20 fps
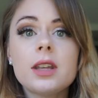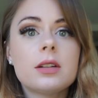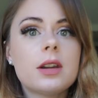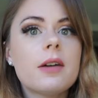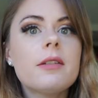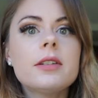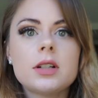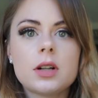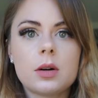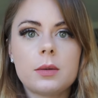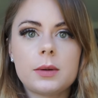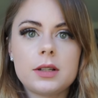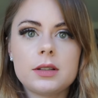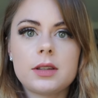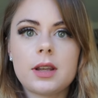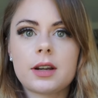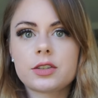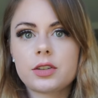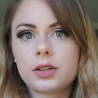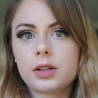You never know what
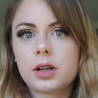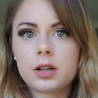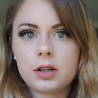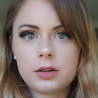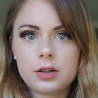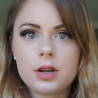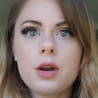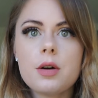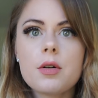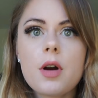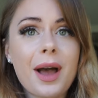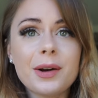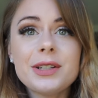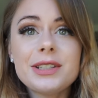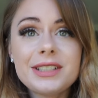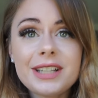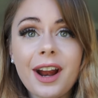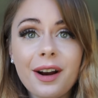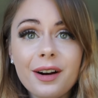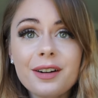he's actually gonna do. I
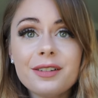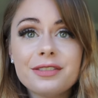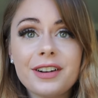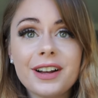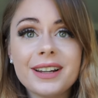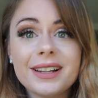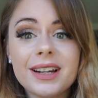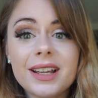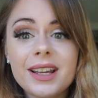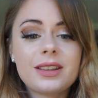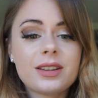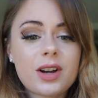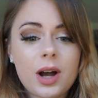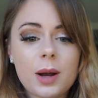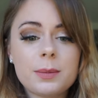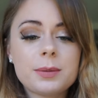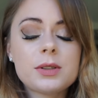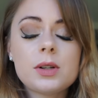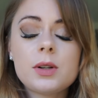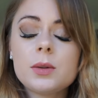was terrified. The
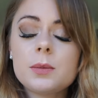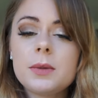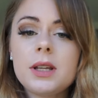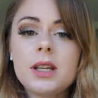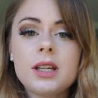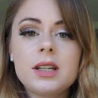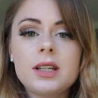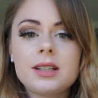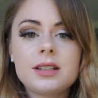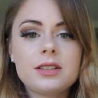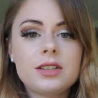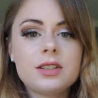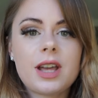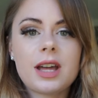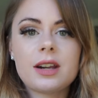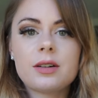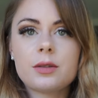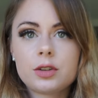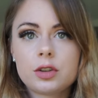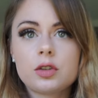cops told me to
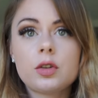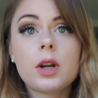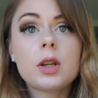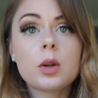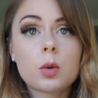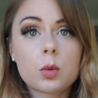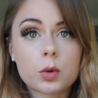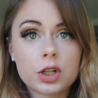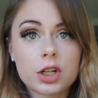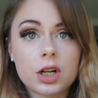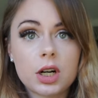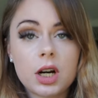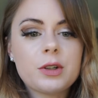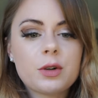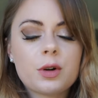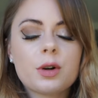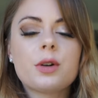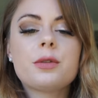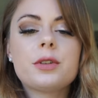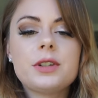get a restraining order in
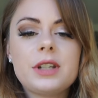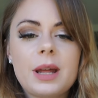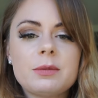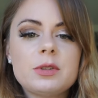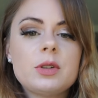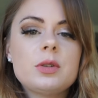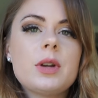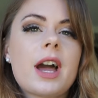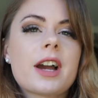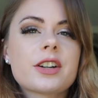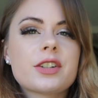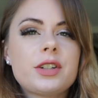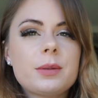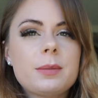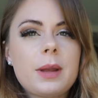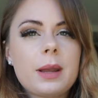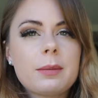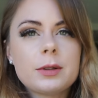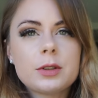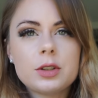order for them to actually
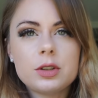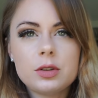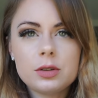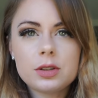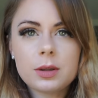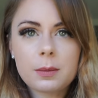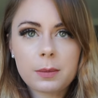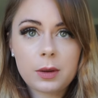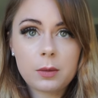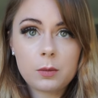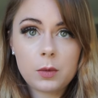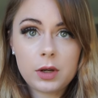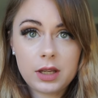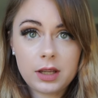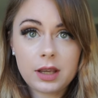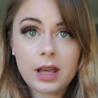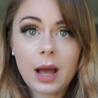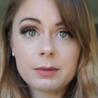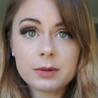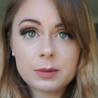be able to do something when
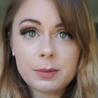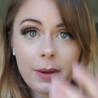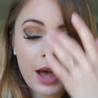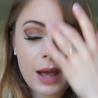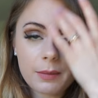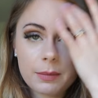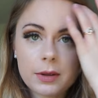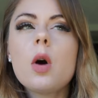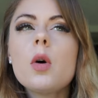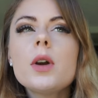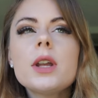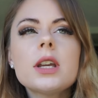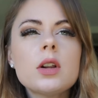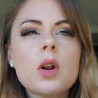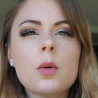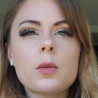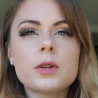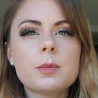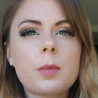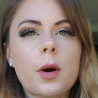he comes back. Oh, he can
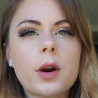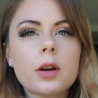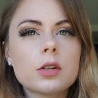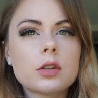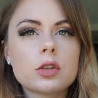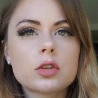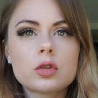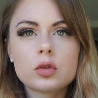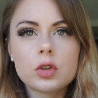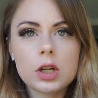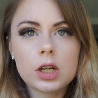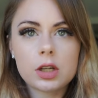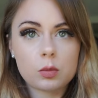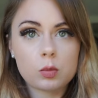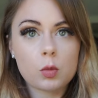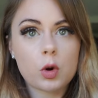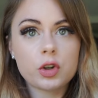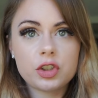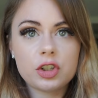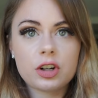always park in the street
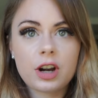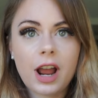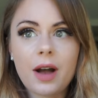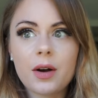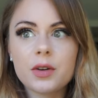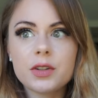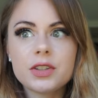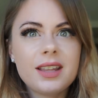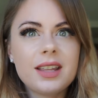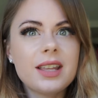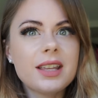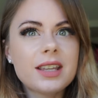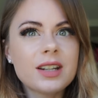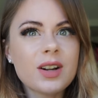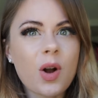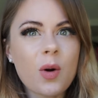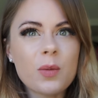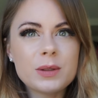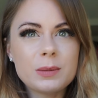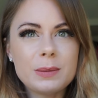and watch your house. He
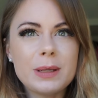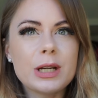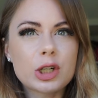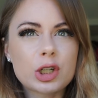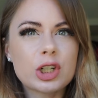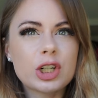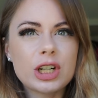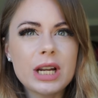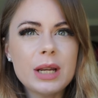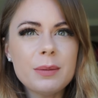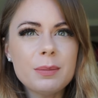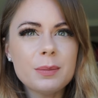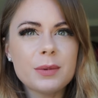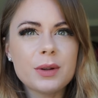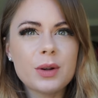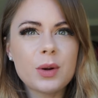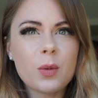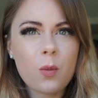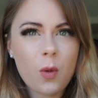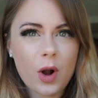can always be a creep,
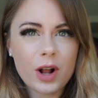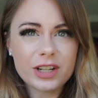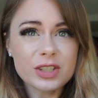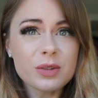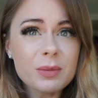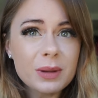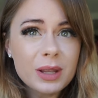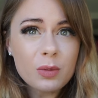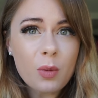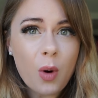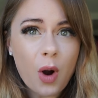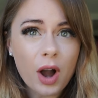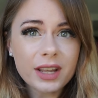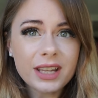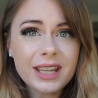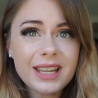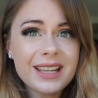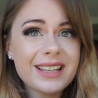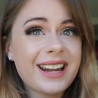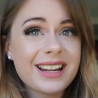watch me
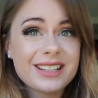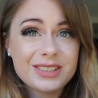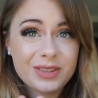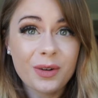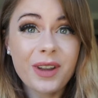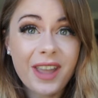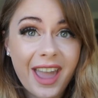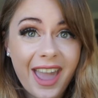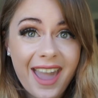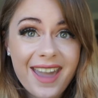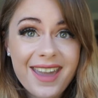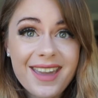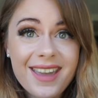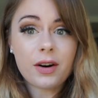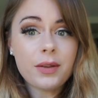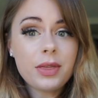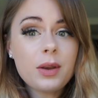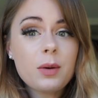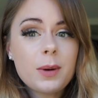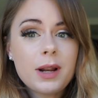walking, and that's okay.
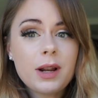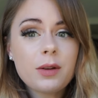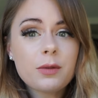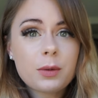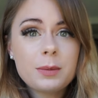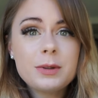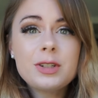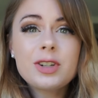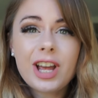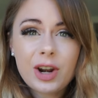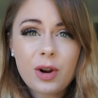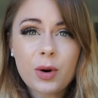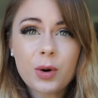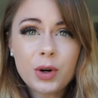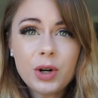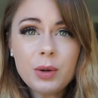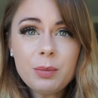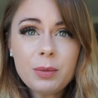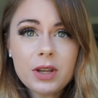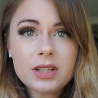Are they waiting for me to get
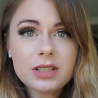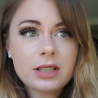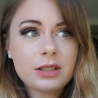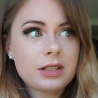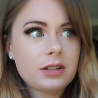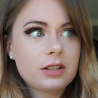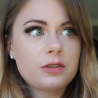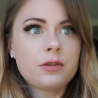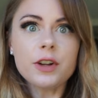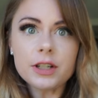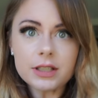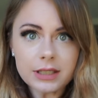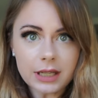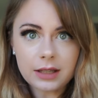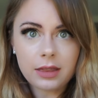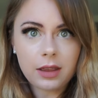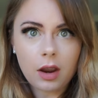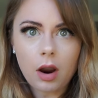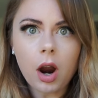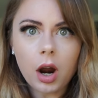hurt? Because it feels
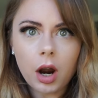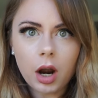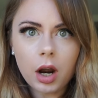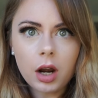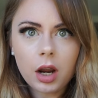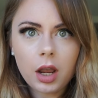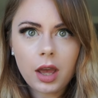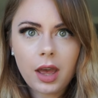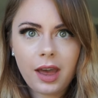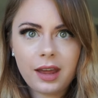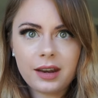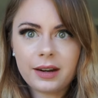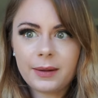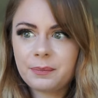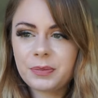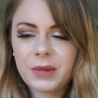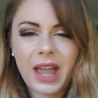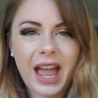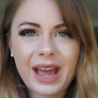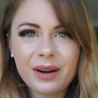like they are, and
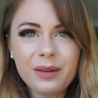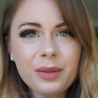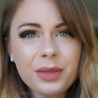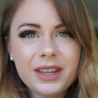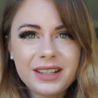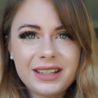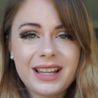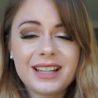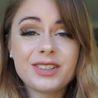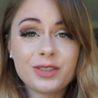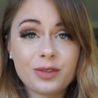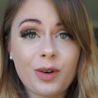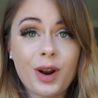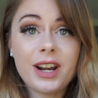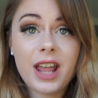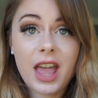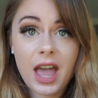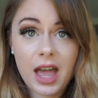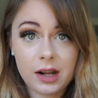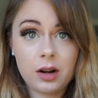I don't think that's
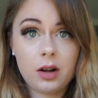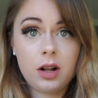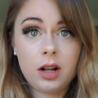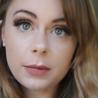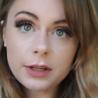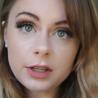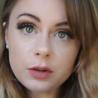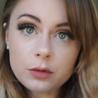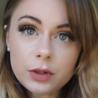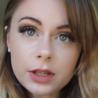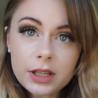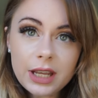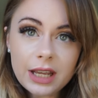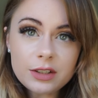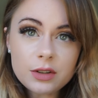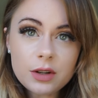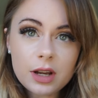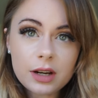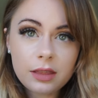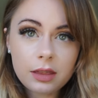right at all. But you really
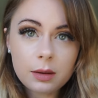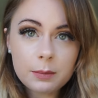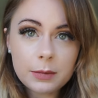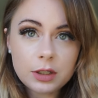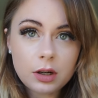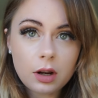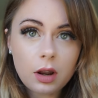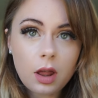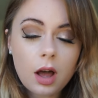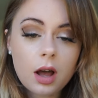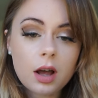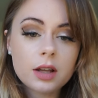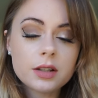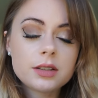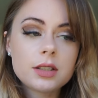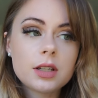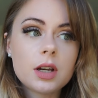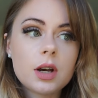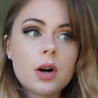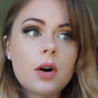can't do anything but the law,
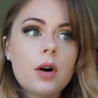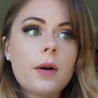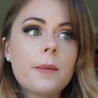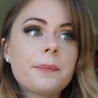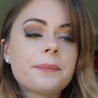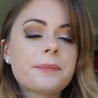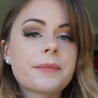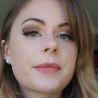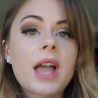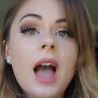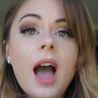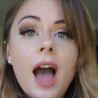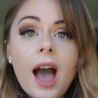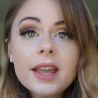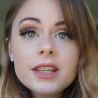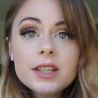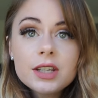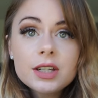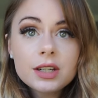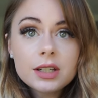so
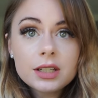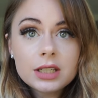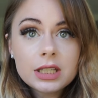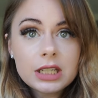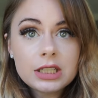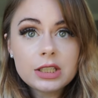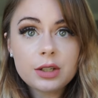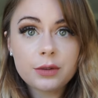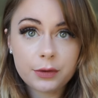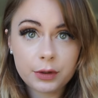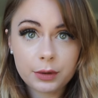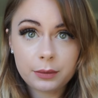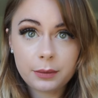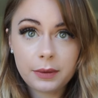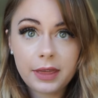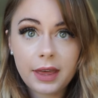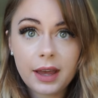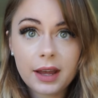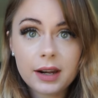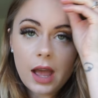I couldn't interfere
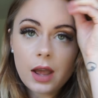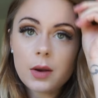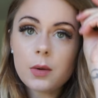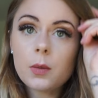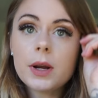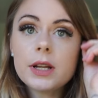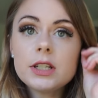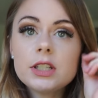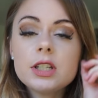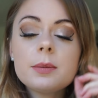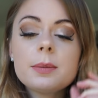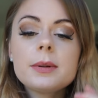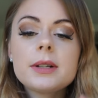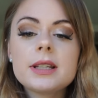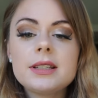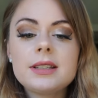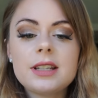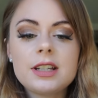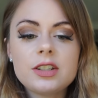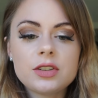with that. I went to the
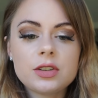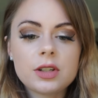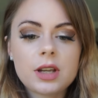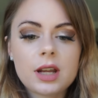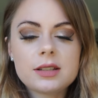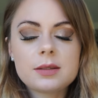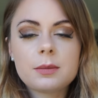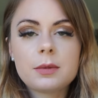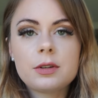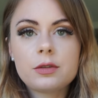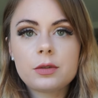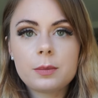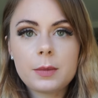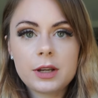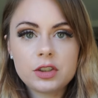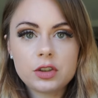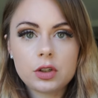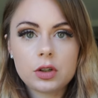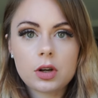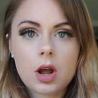police station to get some
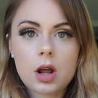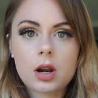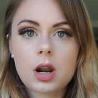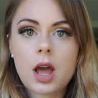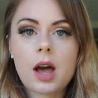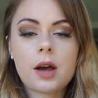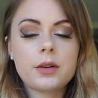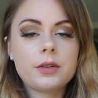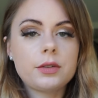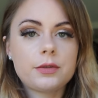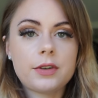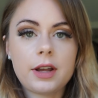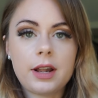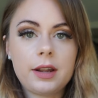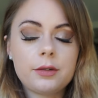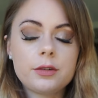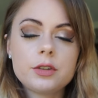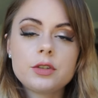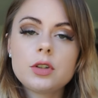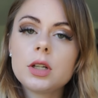information on how to
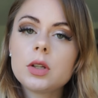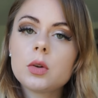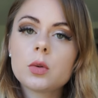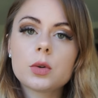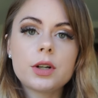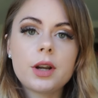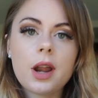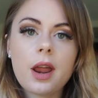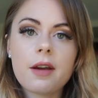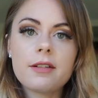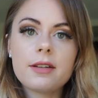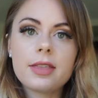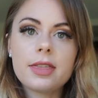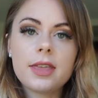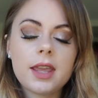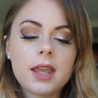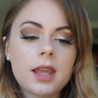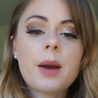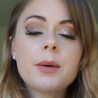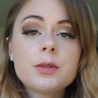file a restraining order and everything.